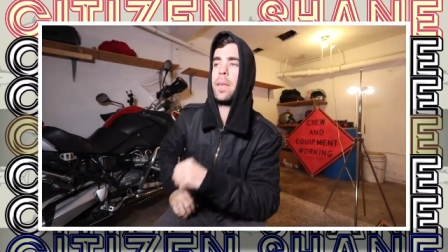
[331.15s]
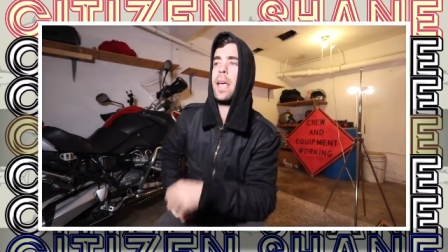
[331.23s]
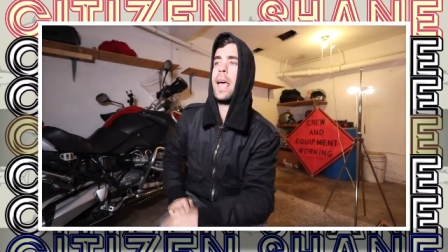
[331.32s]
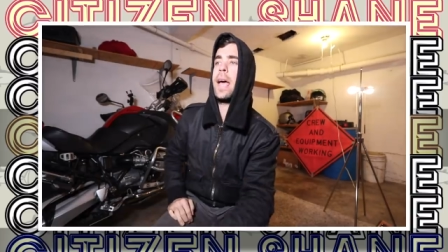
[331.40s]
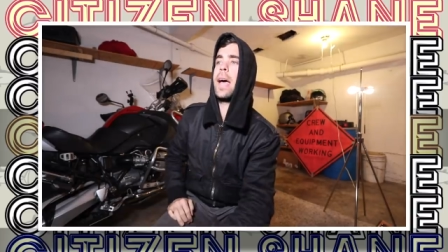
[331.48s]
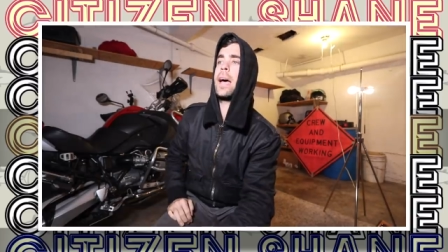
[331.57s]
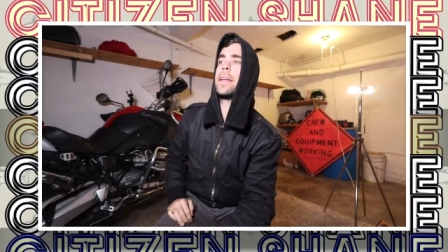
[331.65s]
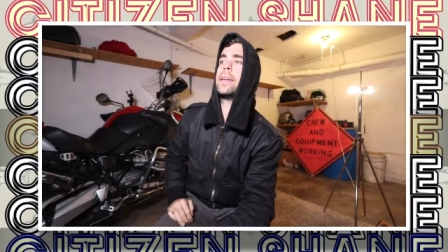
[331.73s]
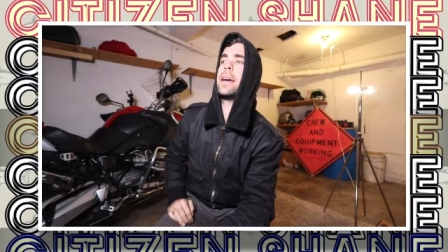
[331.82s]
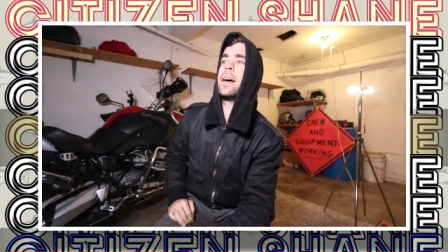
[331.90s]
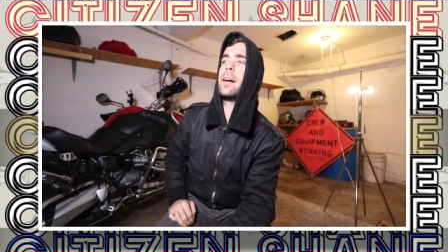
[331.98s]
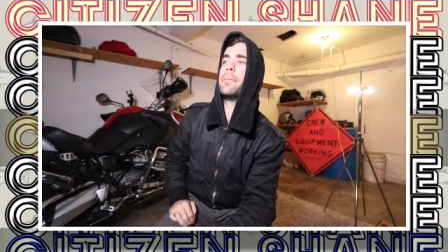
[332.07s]

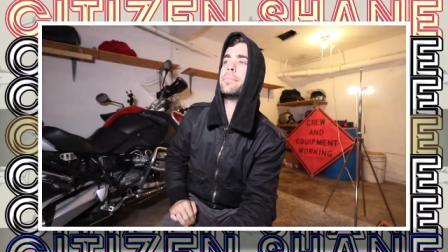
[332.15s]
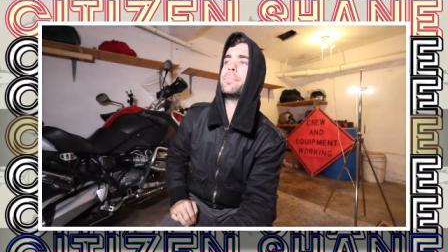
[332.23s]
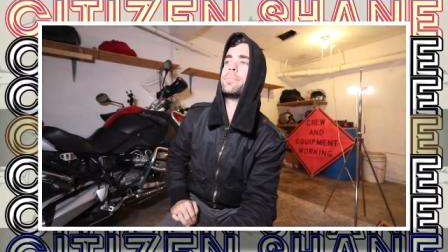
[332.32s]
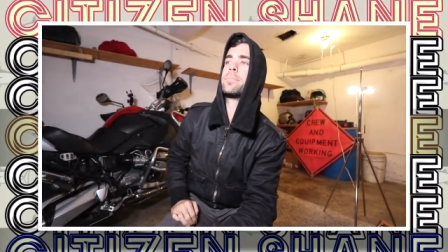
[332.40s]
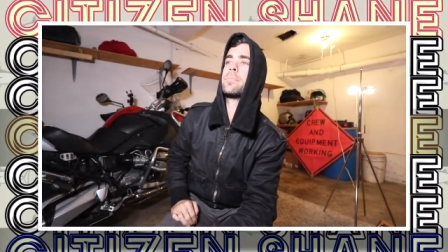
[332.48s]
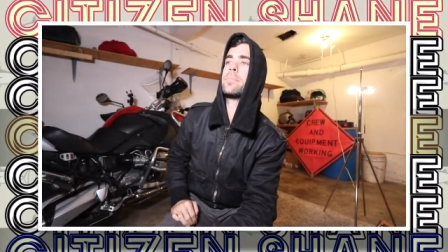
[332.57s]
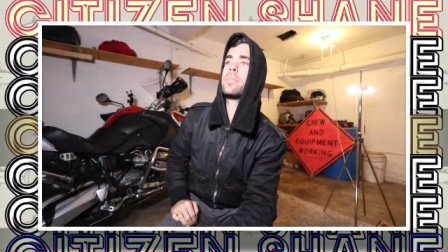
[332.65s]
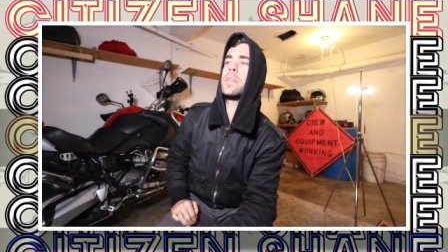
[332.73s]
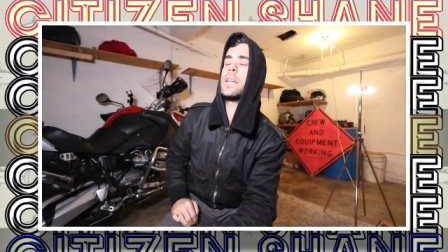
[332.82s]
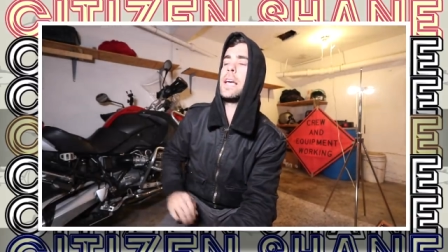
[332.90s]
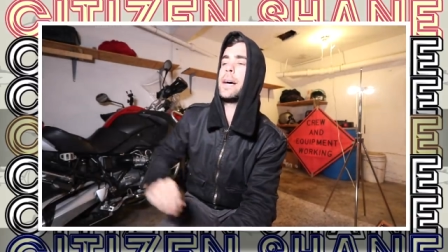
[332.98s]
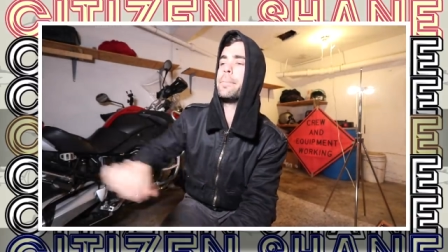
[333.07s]
And
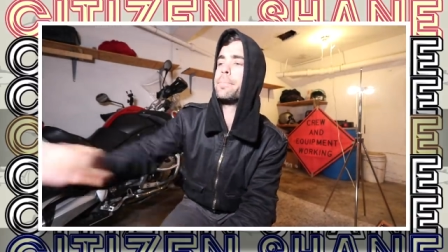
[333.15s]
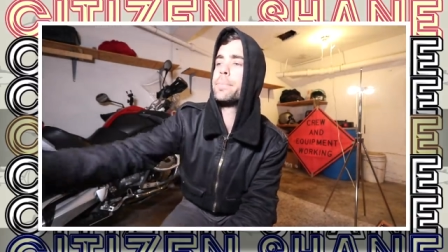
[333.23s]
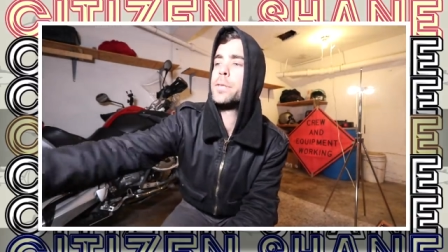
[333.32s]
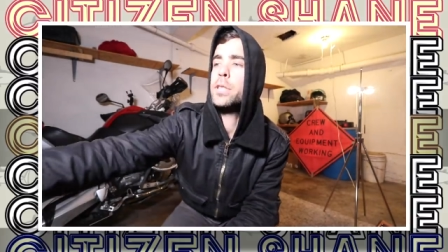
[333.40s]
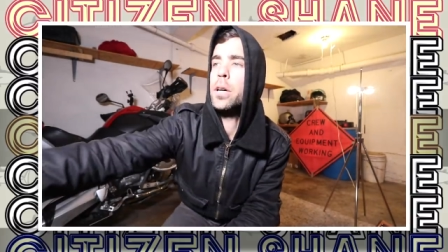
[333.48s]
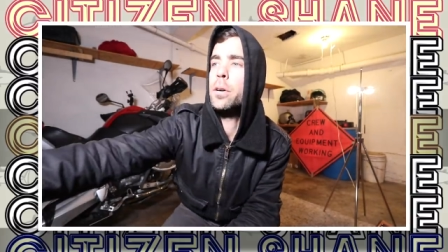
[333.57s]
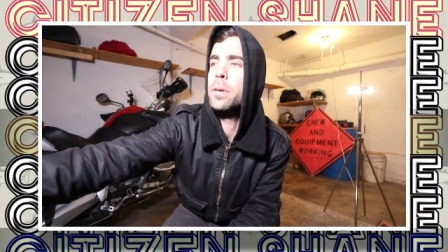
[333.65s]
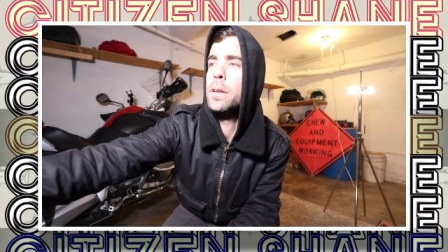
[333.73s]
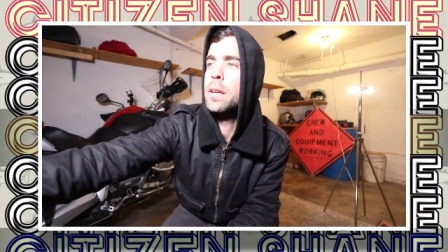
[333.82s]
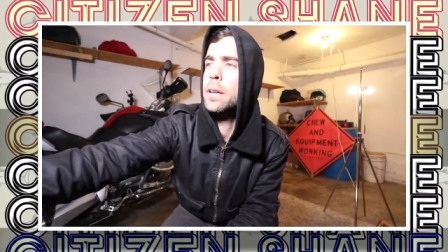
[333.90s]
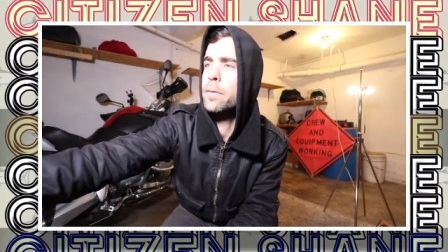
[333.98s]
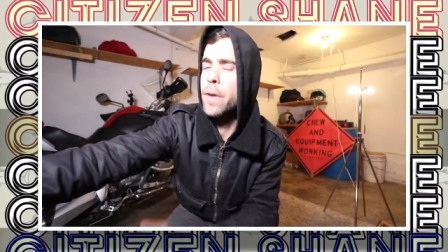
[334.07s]
yeah, so
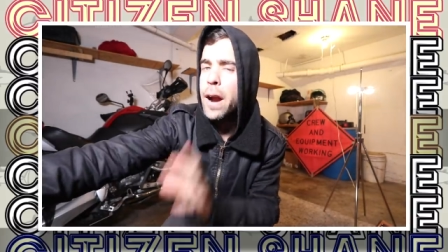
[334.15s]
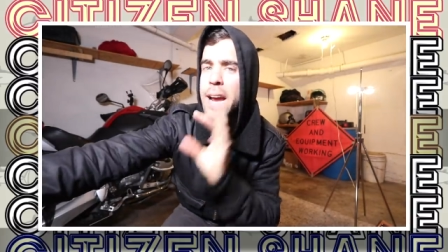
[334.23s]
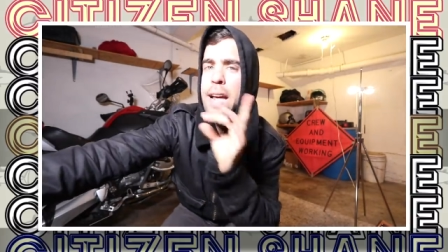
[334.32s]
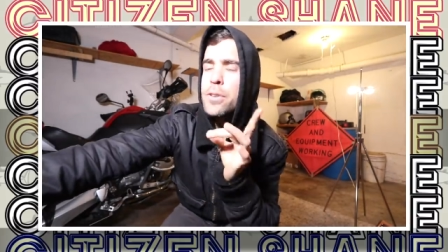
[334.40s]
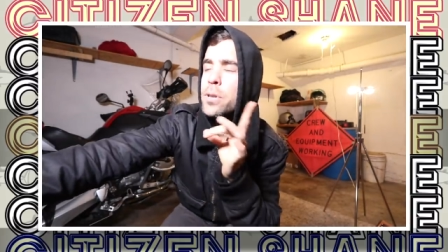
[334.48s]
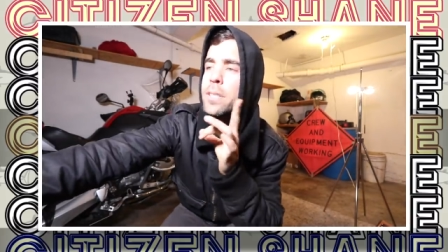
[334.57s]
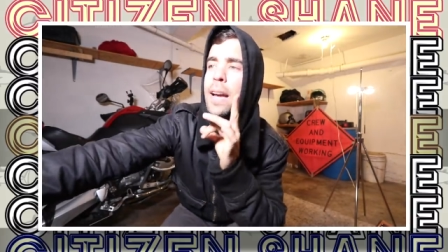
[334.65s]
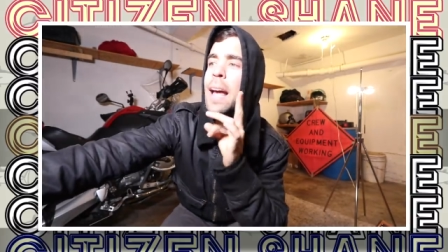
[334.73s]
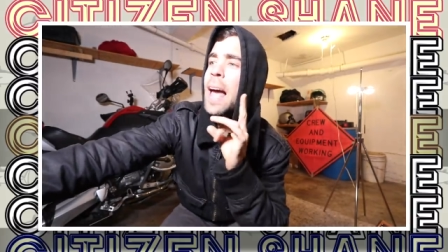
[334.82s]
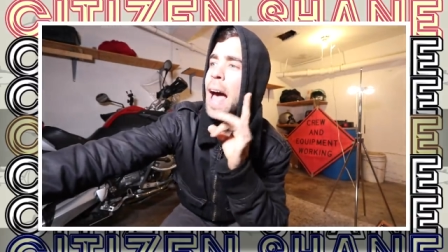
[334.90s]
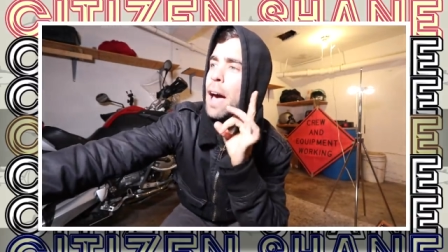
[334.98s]
very interesting.